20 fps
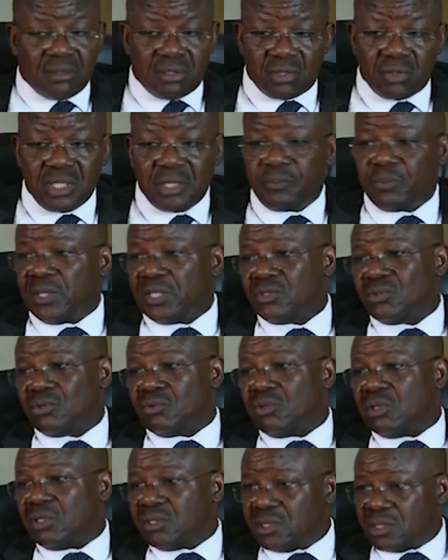The only place
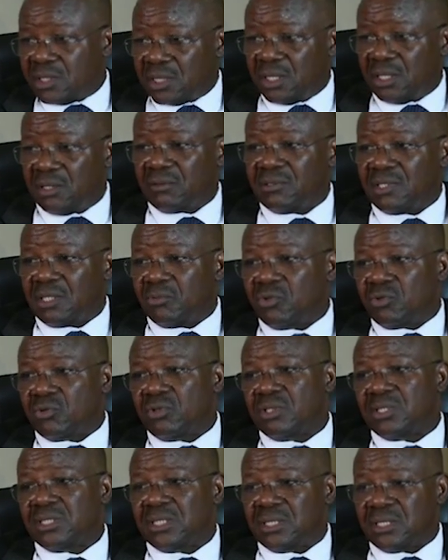you see
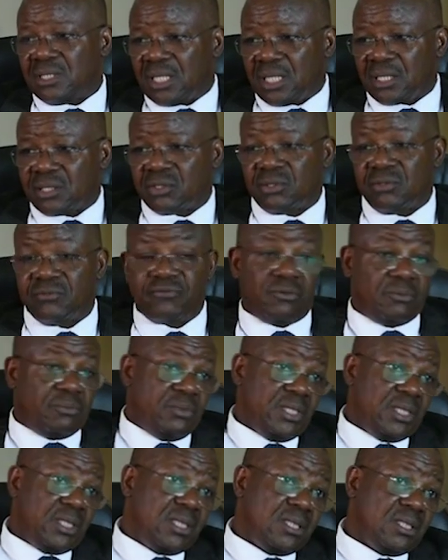democracy in action for
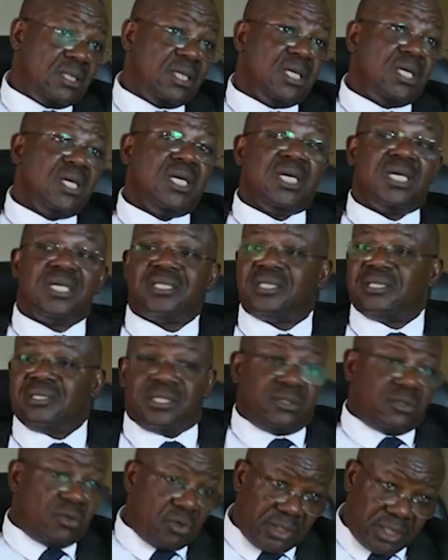me is in
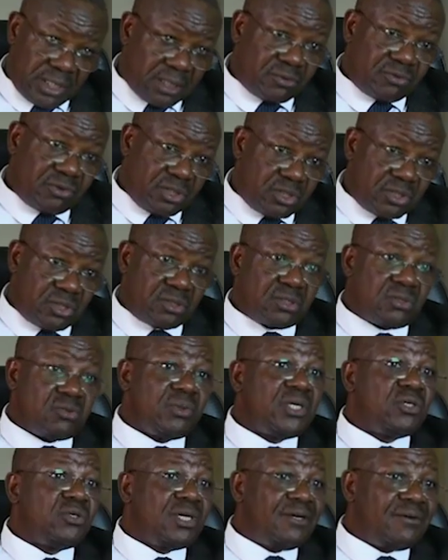the Nordic regions,
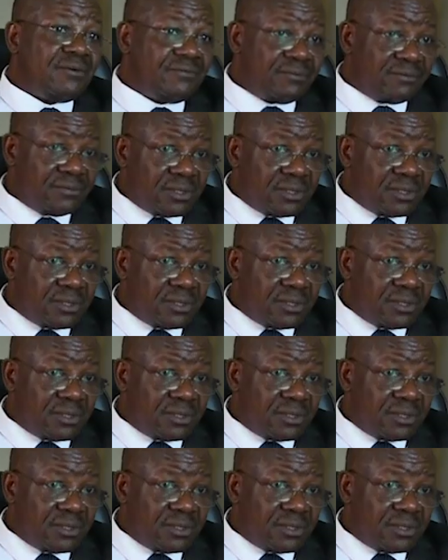where you have,